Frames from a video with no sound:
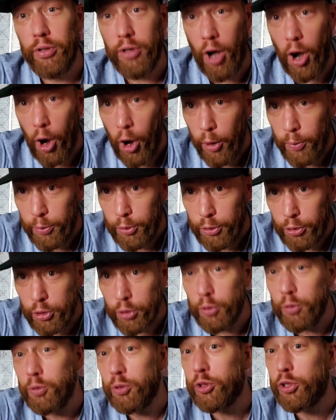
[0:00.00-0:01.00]
I hope you
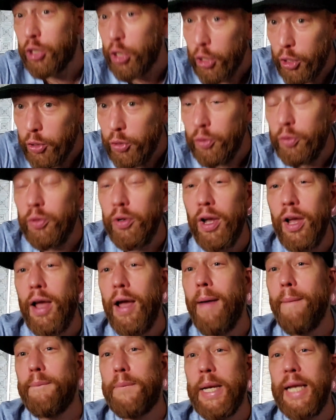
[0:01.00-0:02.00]
do too.
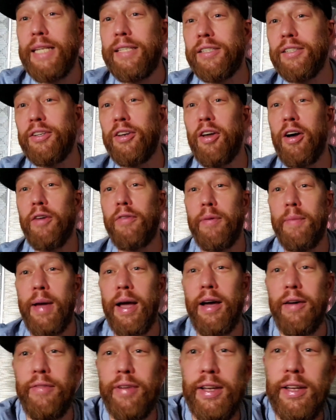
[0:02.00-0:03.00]
Peace and love. I'm
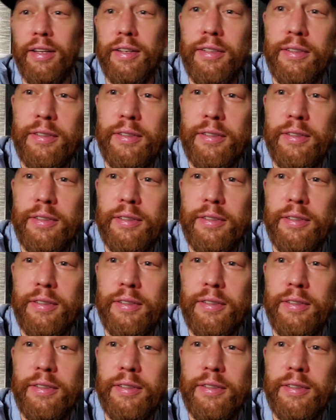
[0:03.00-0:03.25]
out of here.